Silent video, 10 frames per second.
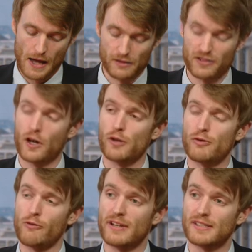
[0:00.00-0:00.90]
There's
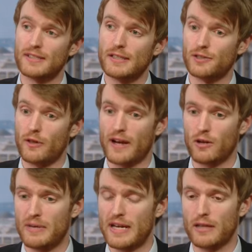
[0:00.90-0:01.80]
country risk, so that
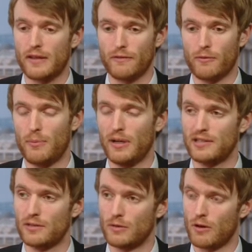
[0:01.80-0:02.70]
could be anything from
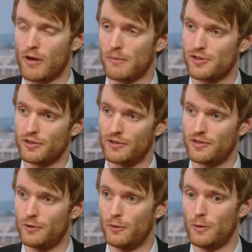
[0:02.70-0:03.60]
political corruption
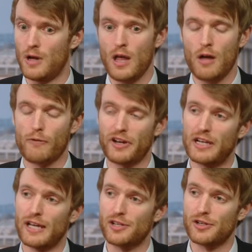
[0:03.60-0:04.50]
to
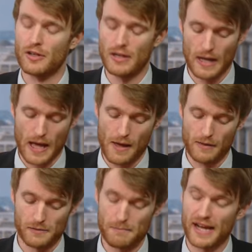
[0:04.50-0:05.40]
regulation.
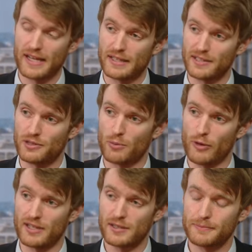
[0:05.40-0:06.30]
There's banking system
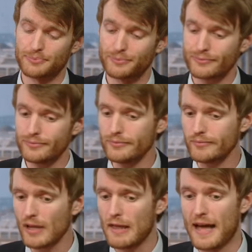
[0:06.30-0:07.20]
risk.
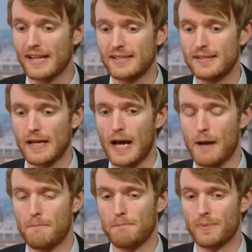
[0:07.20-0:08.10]
That's
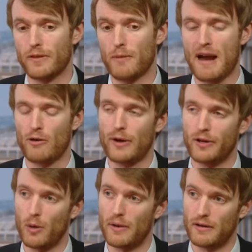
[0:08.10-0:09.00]
the
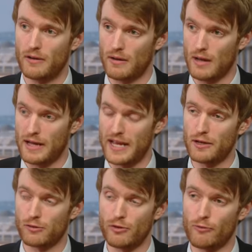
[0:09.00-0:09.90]
macroeconomic and
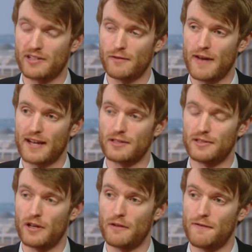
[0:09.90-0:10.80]
industry risk
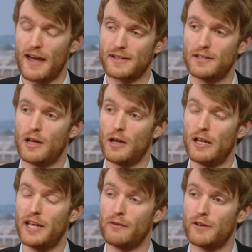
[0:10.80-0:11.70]
factors that affect
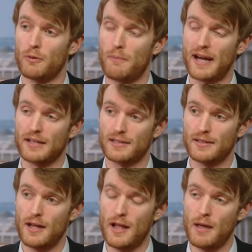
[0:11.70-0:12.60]
individual banks'
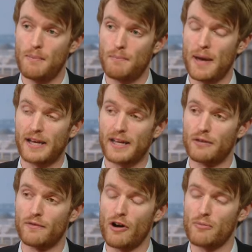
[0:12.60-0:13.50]
banking
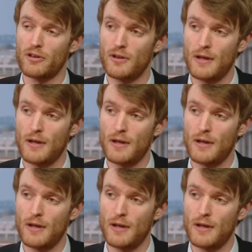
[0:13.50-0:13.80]
environment.